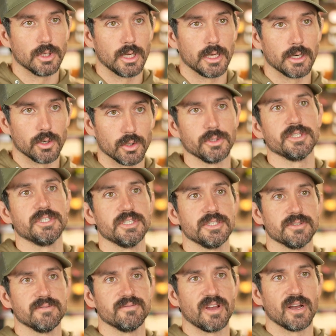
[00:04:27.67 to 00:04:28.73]
early
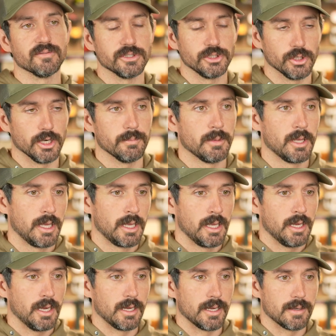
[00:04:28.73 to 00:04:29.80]
season velvet trip,
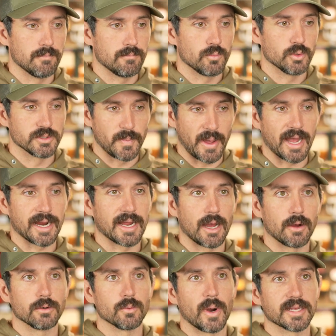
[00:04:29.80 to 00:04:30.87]
was back
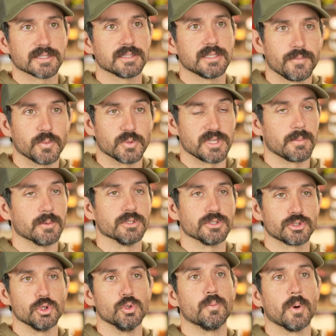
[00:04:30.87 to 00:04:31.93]
out west, was able to
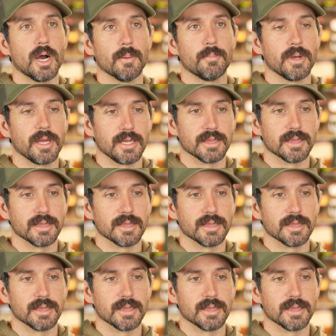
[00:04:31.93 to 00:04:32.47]
scoop up a